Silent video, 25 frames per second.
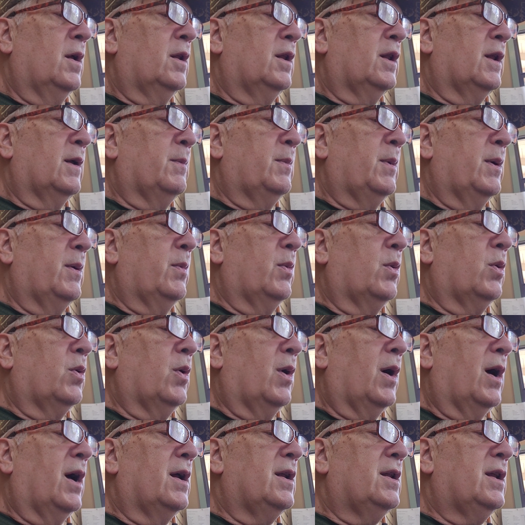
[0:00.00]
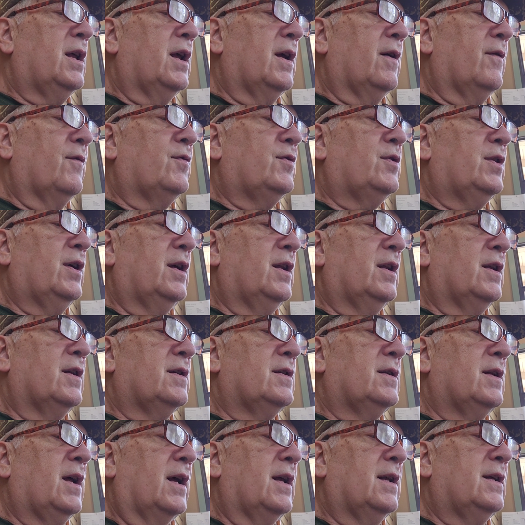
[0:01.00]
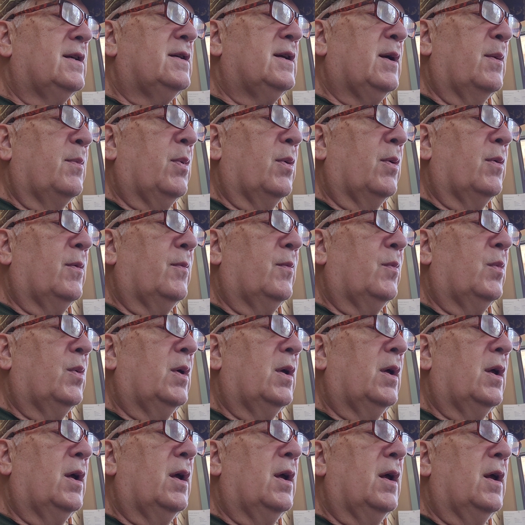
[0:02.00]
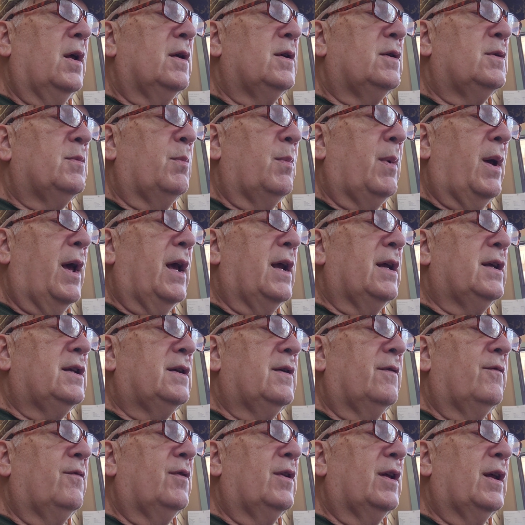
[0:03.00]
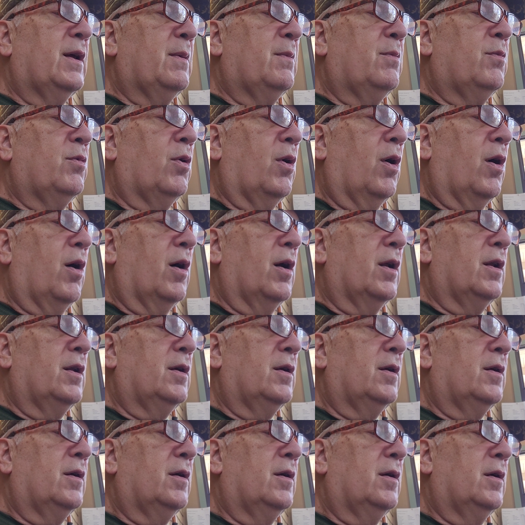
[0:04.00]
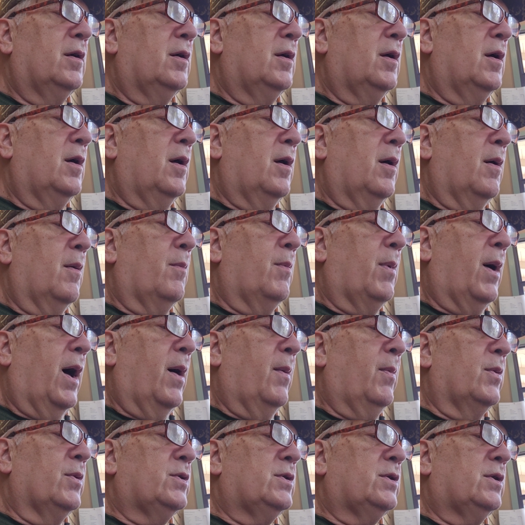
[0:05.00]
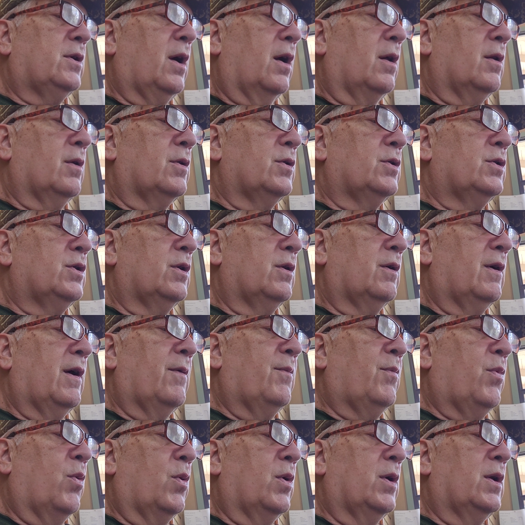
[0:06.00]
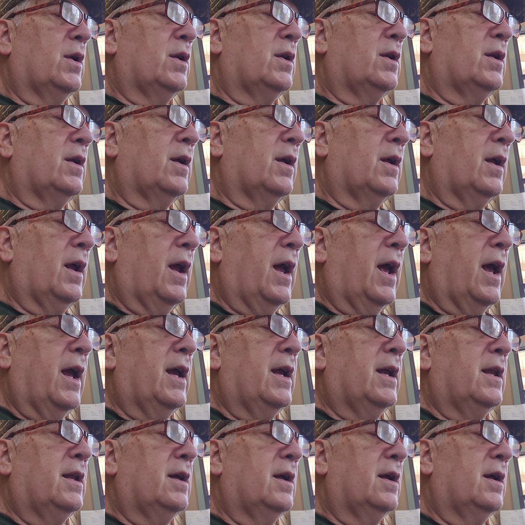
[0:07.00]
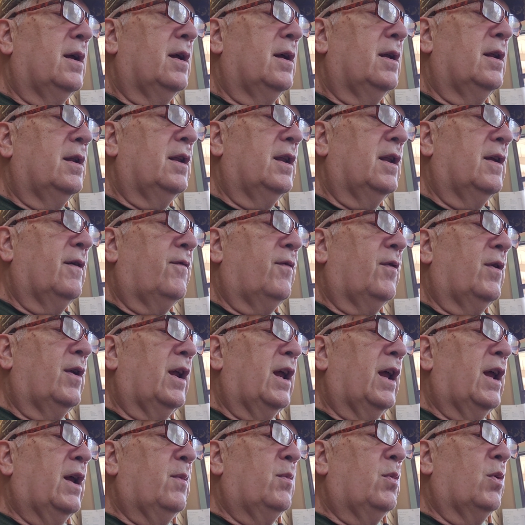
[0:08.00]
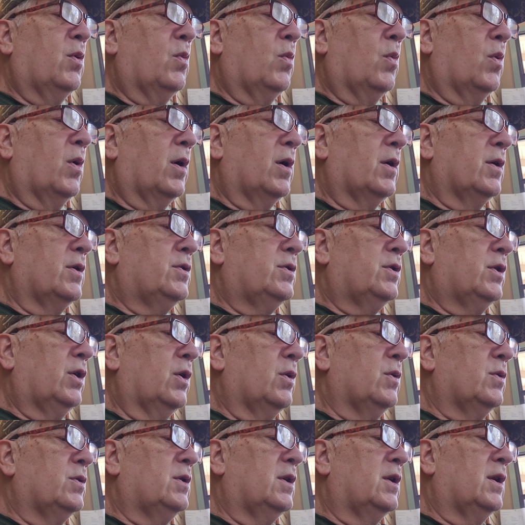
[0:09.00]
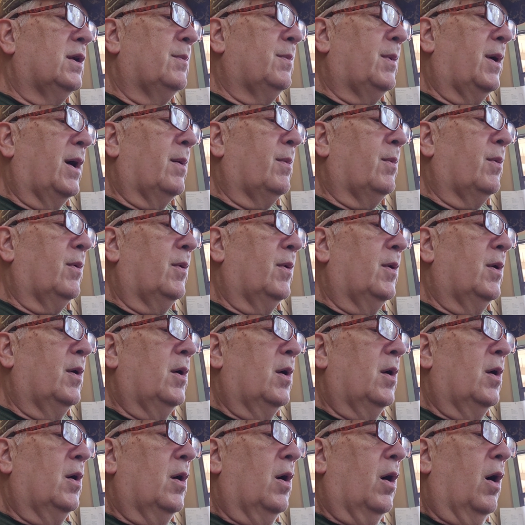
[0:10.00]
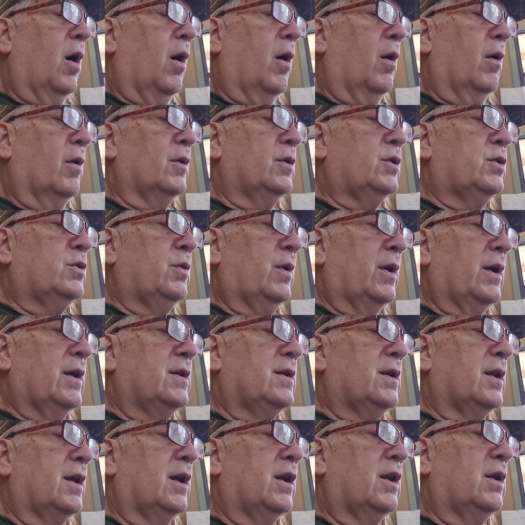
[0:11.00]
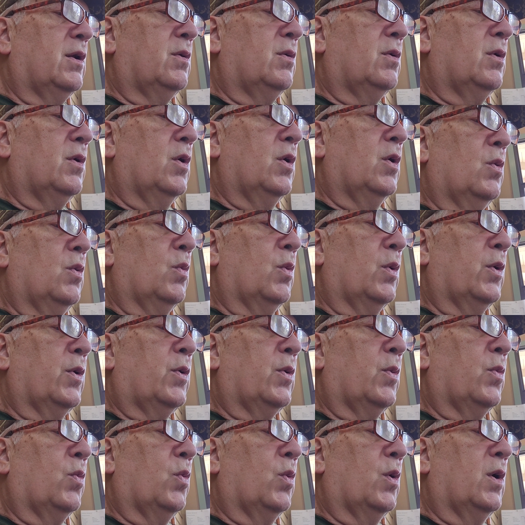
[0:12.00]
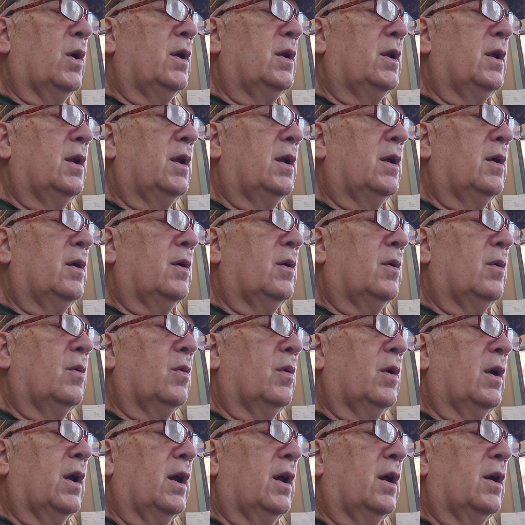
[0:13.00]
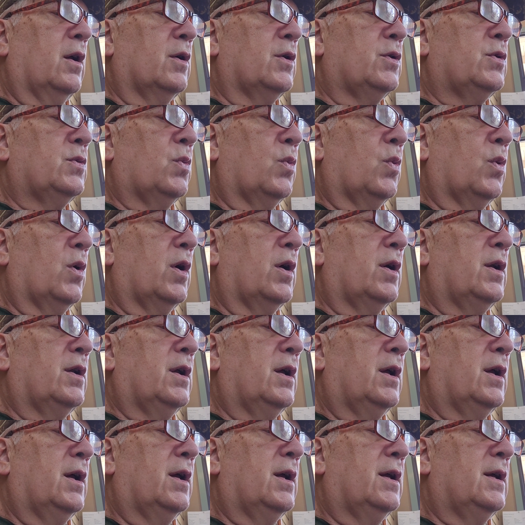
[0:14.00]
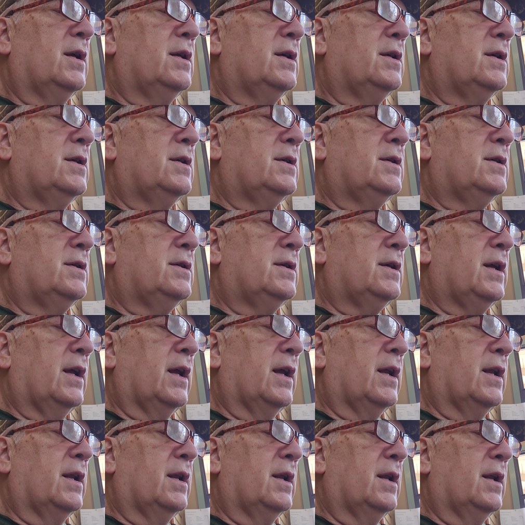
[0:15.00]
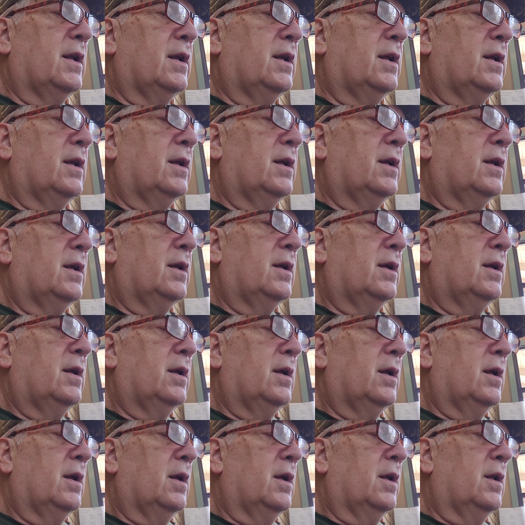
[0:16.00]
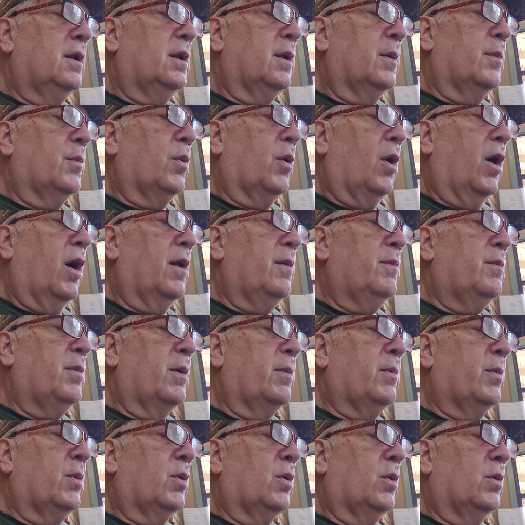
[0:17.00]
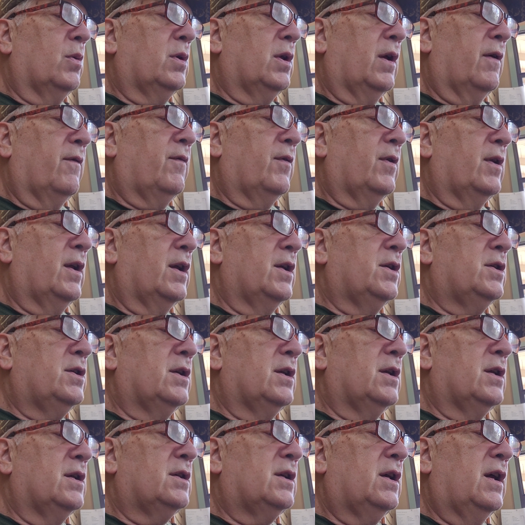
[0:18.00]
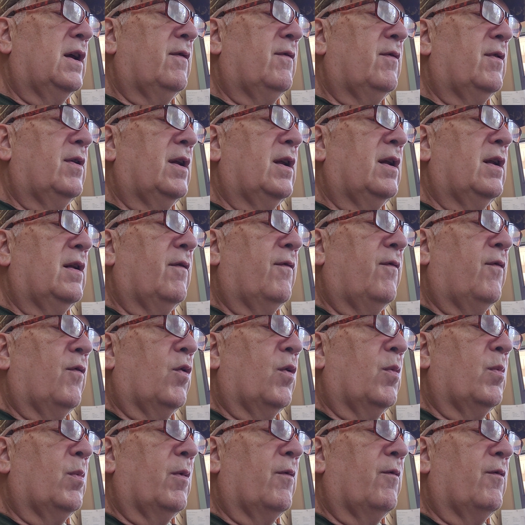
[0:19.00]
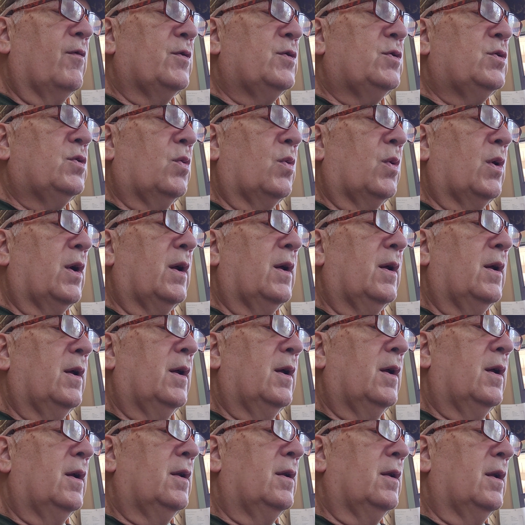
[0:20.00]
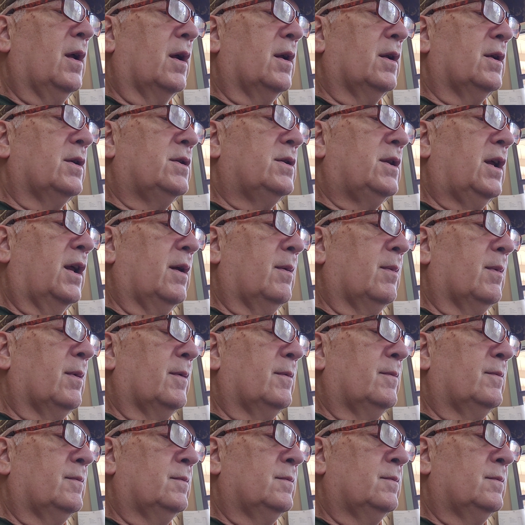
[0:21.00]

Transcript: The biblical idea of sin is not simple. It's massively broad. Bible scholars who have pointed to 8 different Hebrew words used in the Bible, all translated with the one English word sin. The broad biblical definition is given in the form of a story, not a statement.